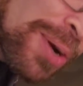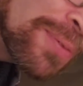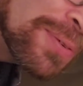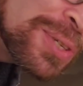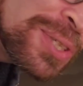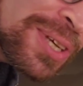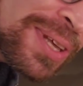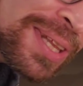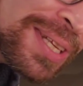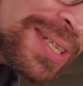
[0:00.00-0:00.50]
it
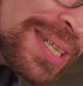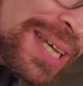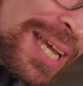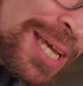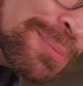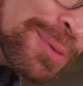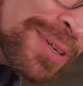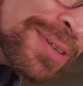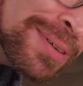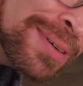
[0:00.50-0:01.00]
over to the
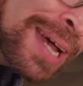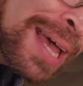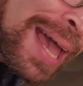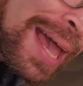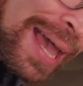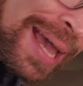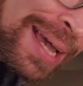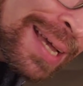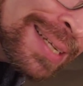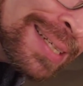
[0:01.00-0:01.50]
table
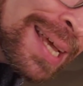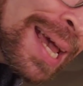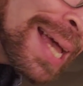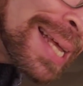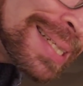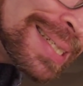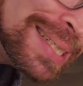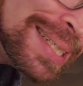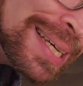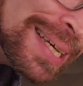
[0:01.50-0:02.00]
and
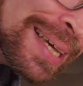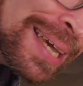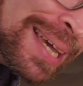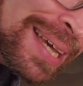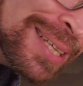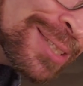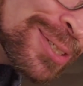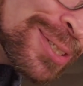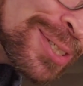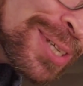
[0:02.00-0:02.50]
dig
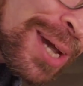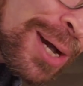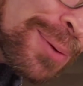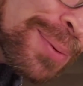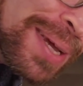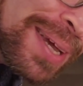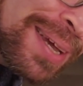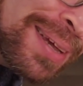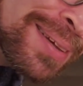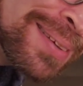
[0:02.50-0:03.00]
in,
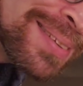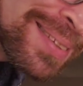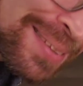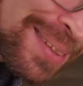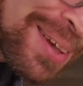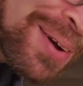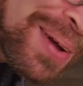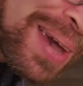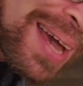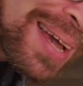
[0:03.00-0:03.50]
shall we?
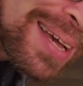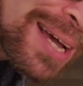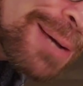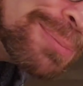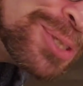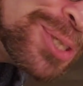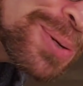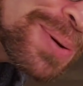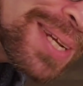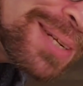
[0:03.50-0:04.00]
Okay,
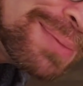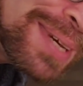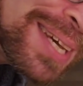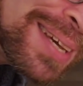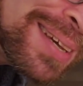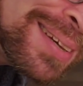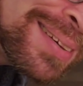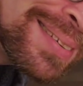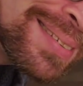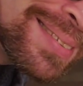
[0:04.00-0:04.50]
come join
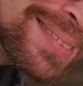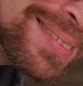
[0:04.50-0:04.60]
me.